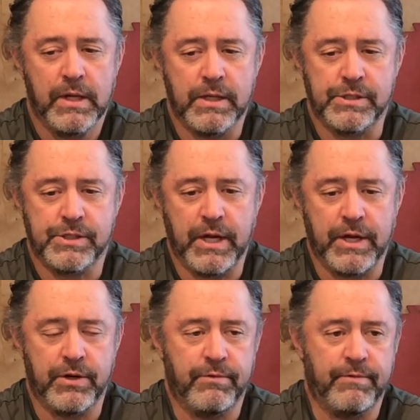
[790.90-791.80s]

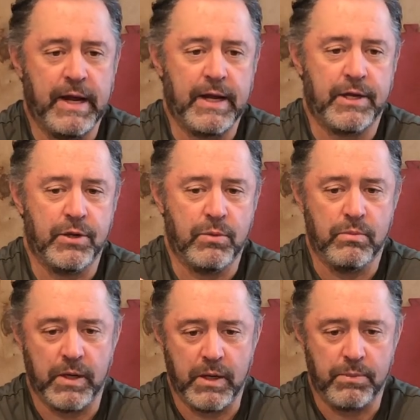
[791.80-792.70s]
standard
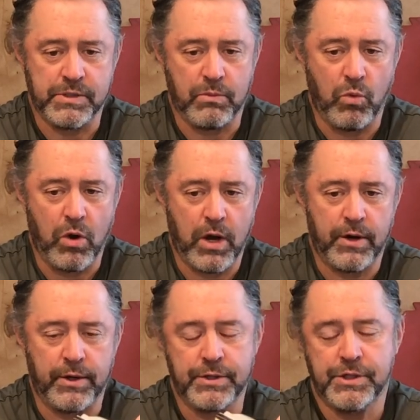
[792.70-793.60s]
vacuum, and I put some
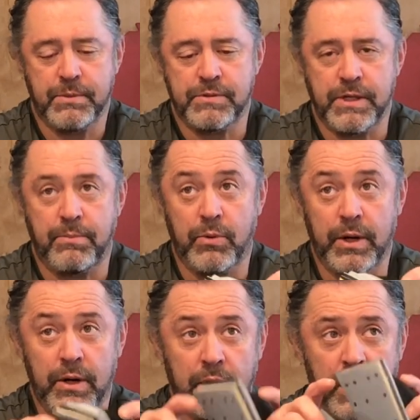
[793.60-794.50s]
water and a chip
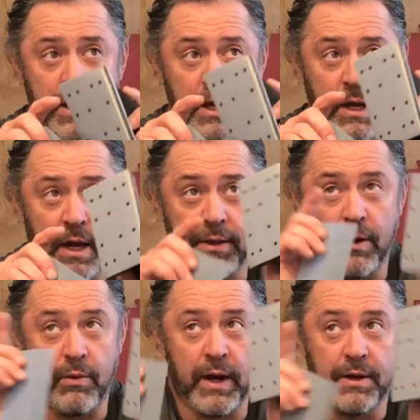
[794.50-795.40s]
separator. And
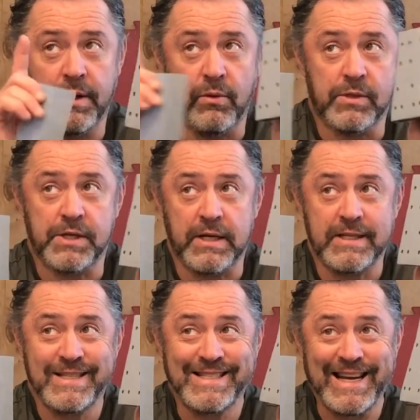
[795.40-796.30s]
then what I did was I
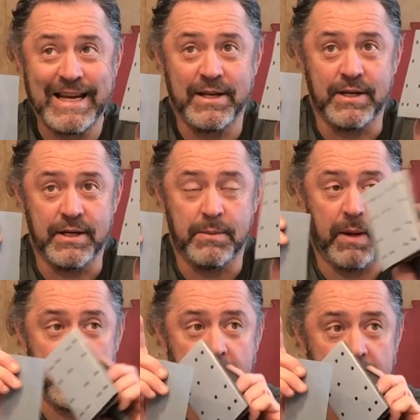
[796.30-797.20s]
sanded
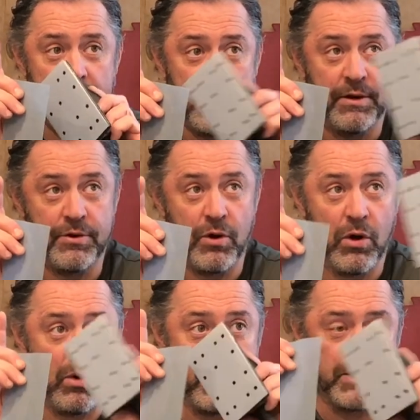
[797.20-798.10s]
by hand
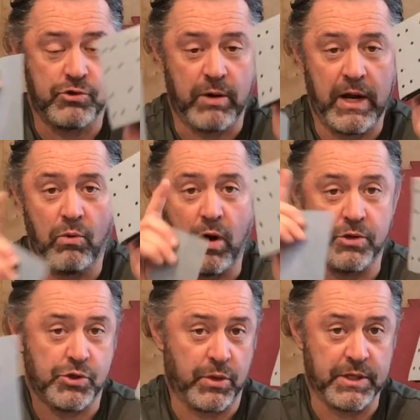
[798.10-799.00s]
all my
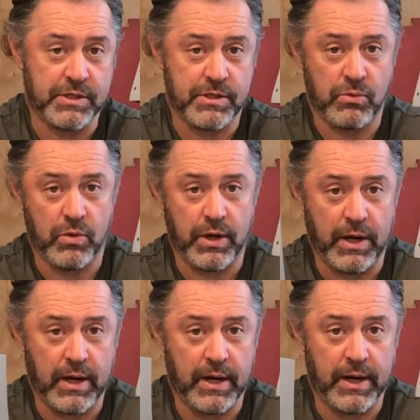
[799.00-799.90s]
drywall joints when
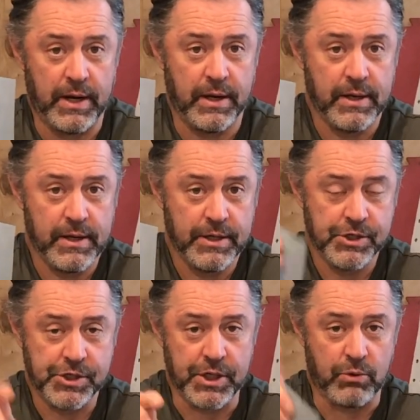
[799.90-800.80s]
I
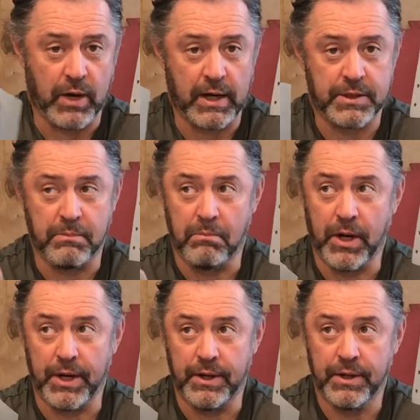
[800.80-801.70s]
sheetrocked and
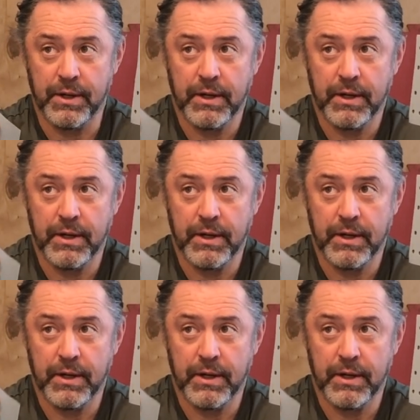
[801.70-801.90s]
mudded